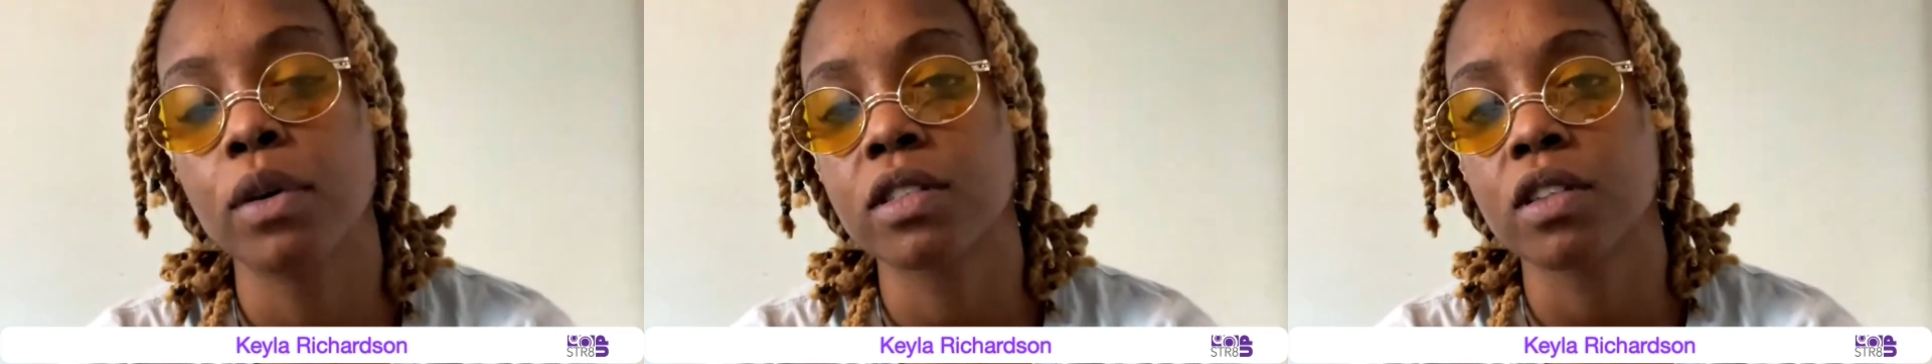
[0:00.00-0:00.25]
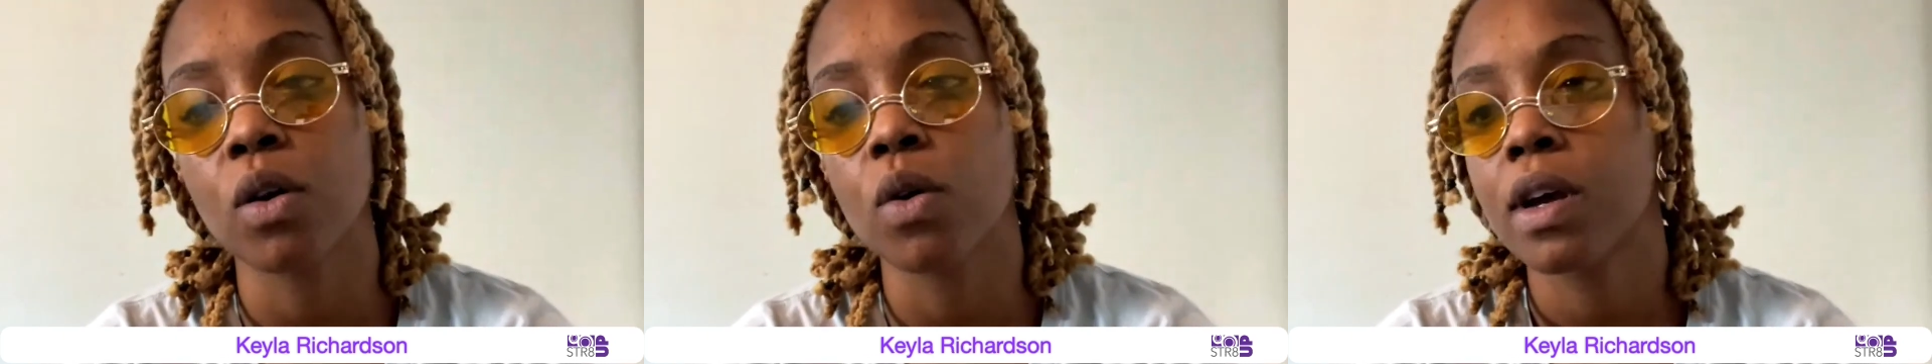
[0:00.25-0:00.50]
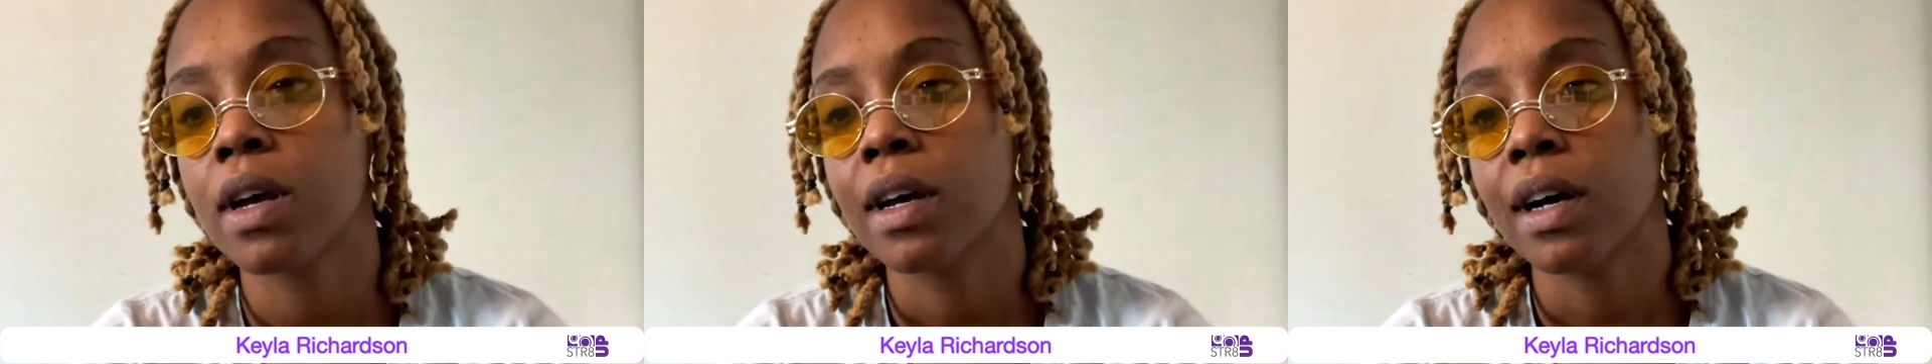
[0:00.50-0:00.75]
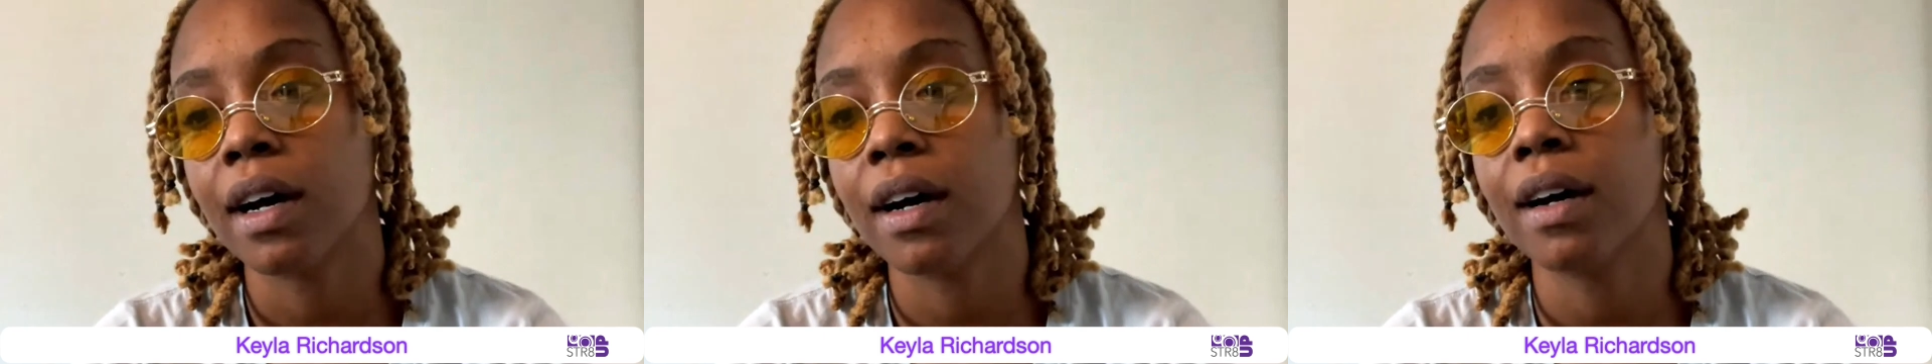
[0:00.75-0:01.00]
And so
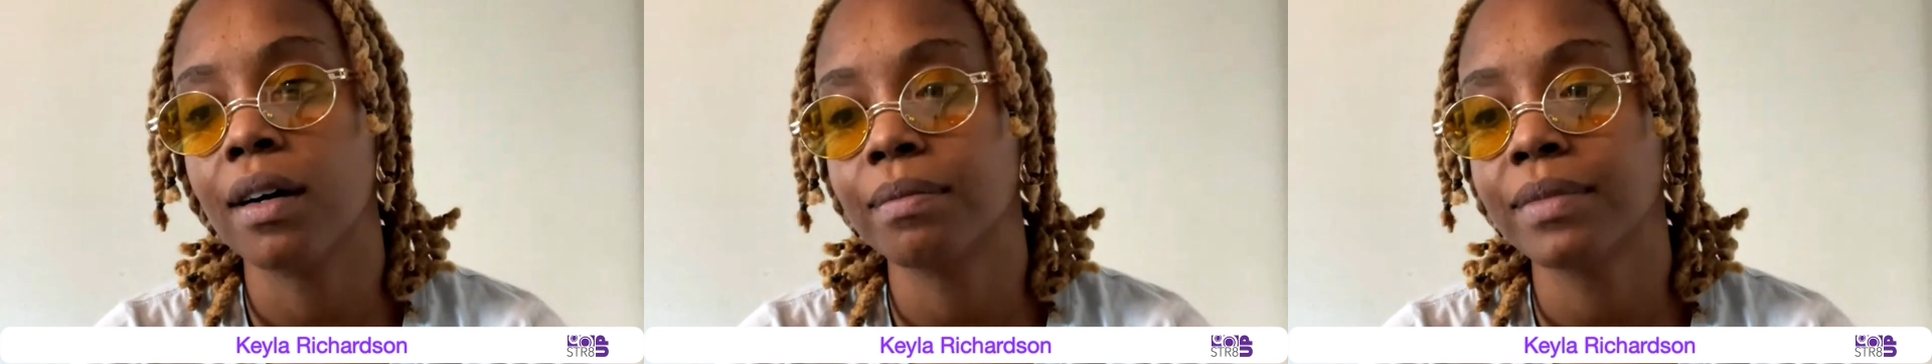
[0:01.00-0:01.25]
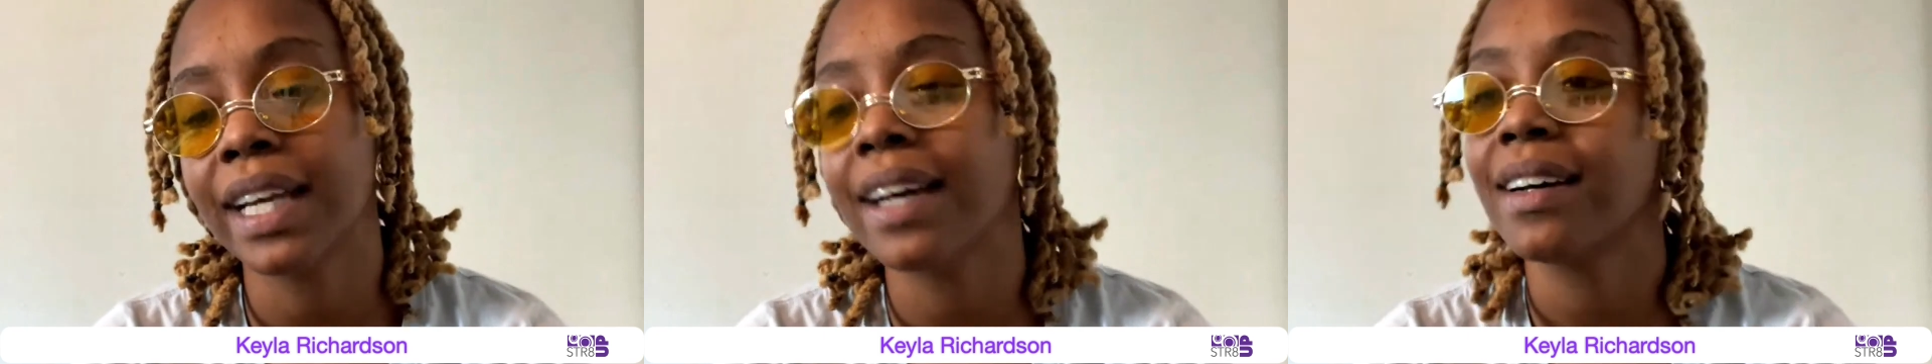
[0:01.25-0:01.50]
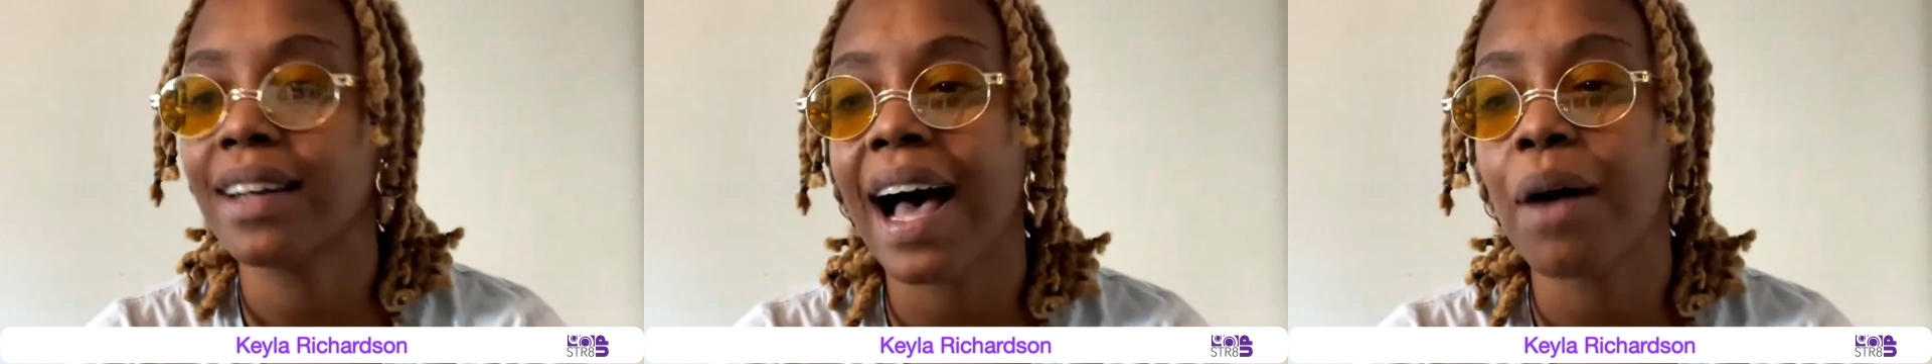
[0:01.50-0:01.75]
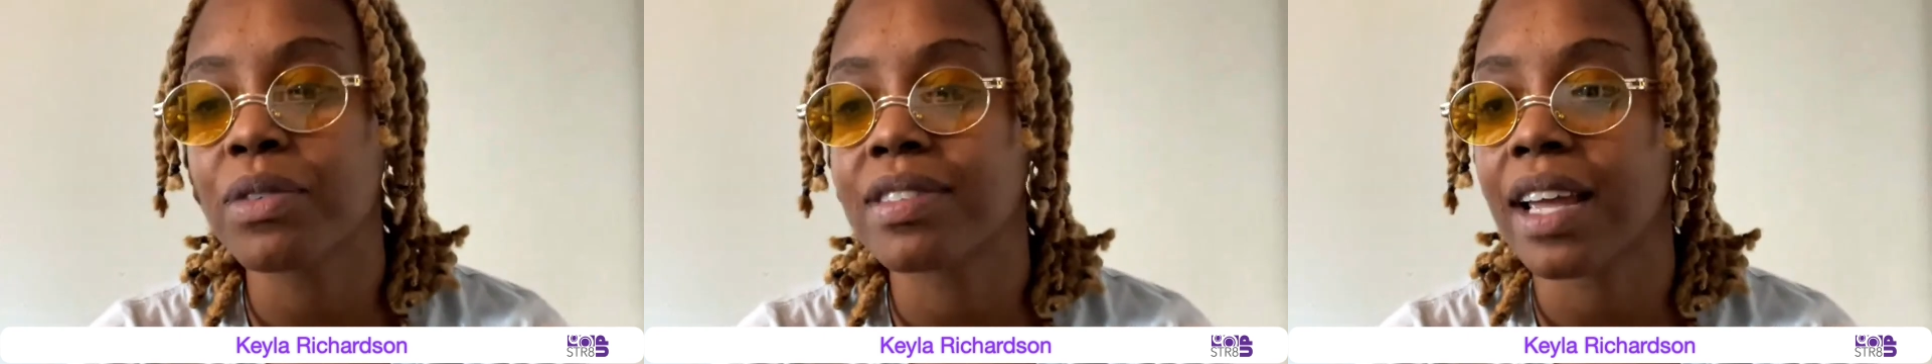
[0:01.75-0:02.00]
yeah,
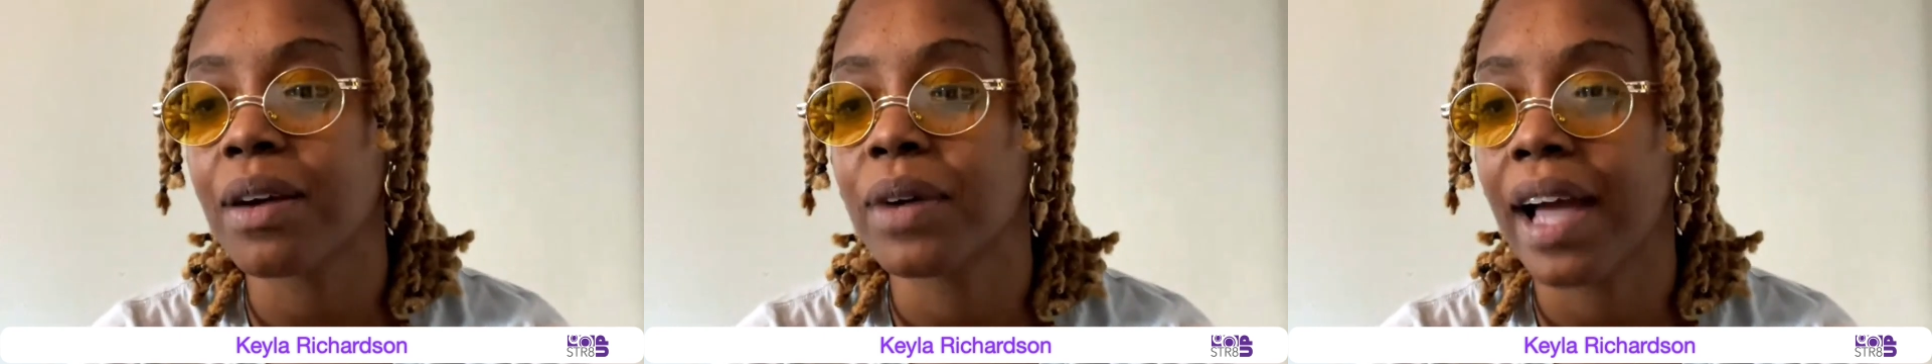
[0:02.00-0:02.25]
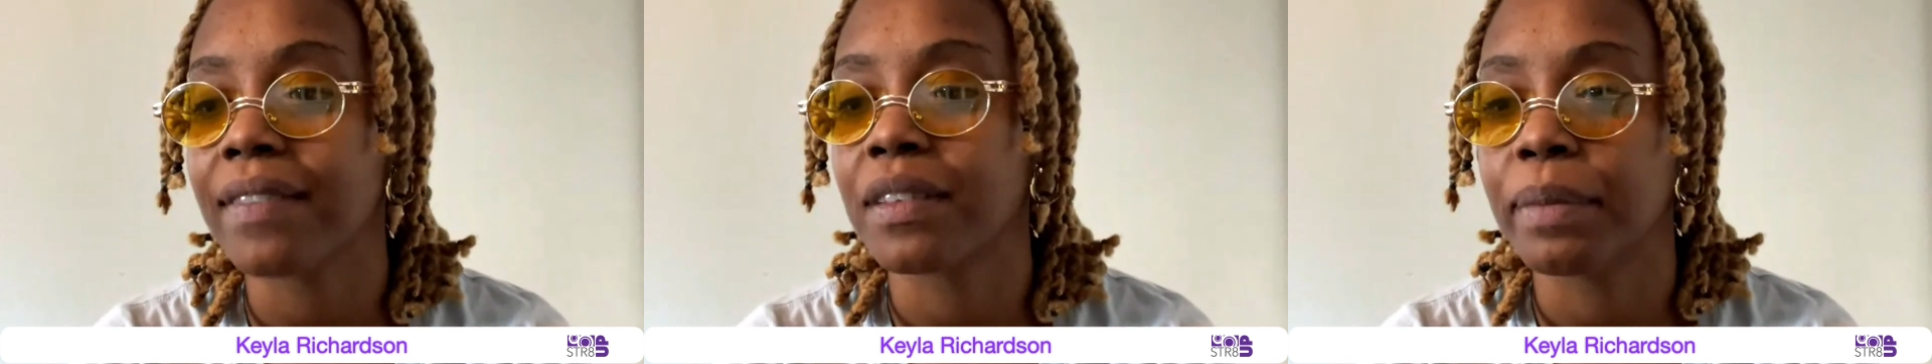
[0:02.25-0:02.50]
I would say it would have